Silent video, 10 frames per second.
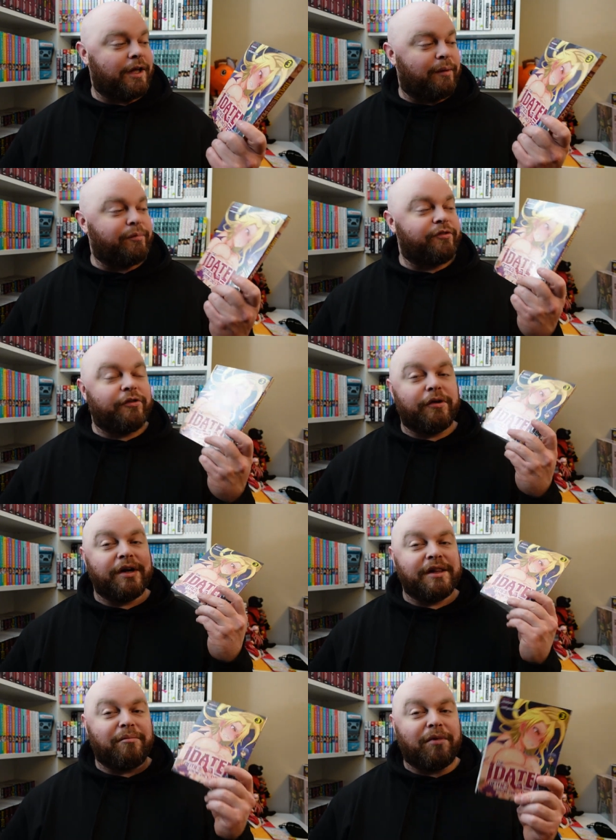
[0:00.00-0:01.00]
I'm
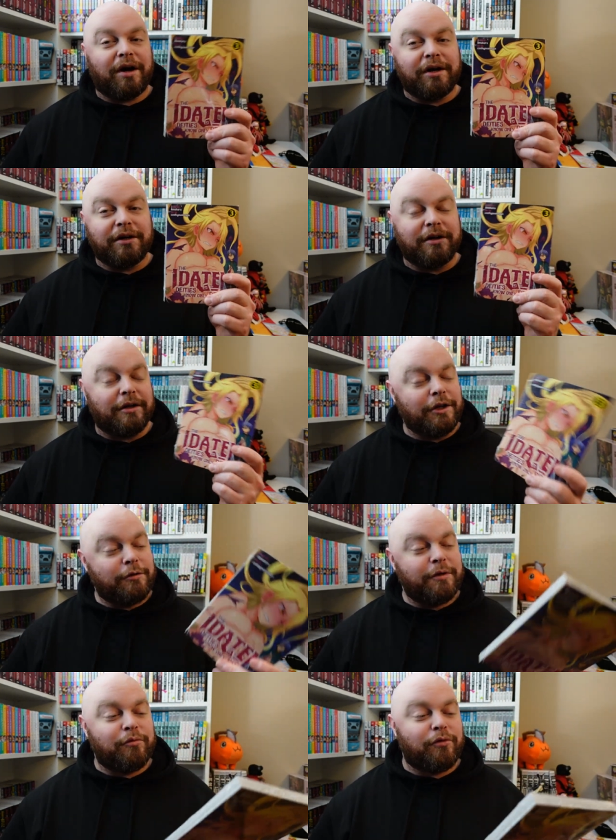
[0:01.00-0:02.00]
preferring the manga a little
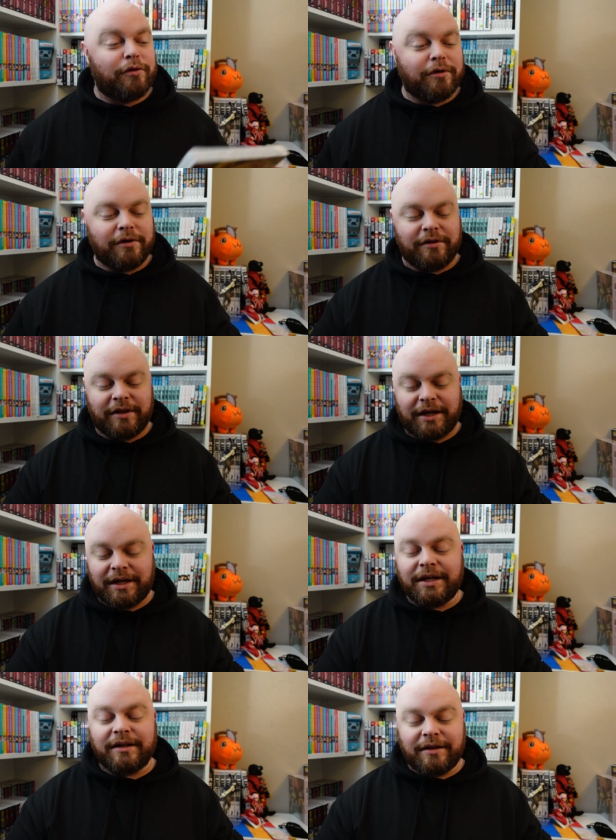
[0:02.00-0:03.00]
bit more
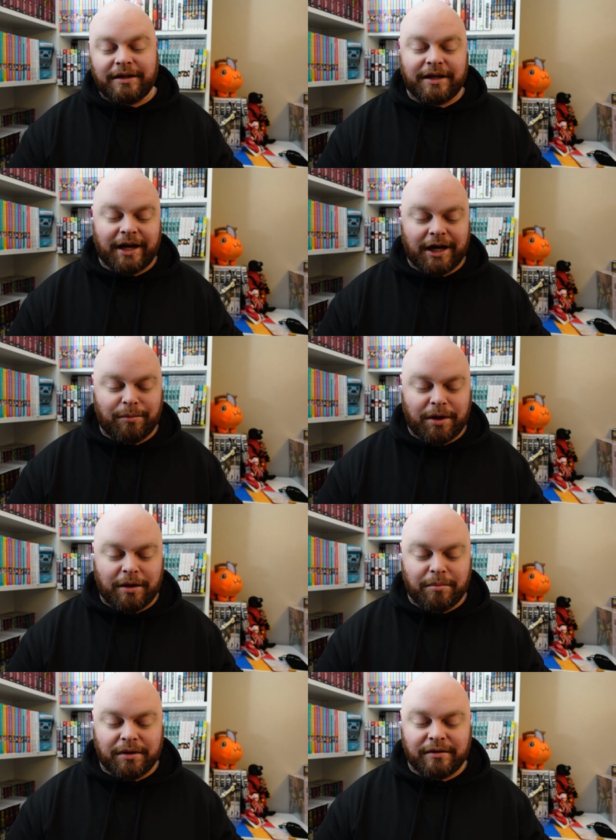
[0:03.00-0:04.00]
than the
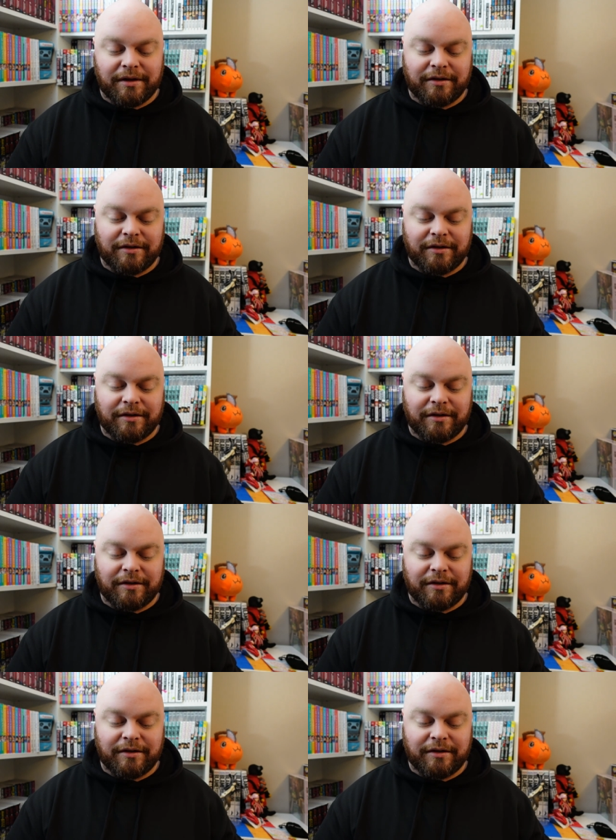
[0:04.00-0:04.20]
anime, but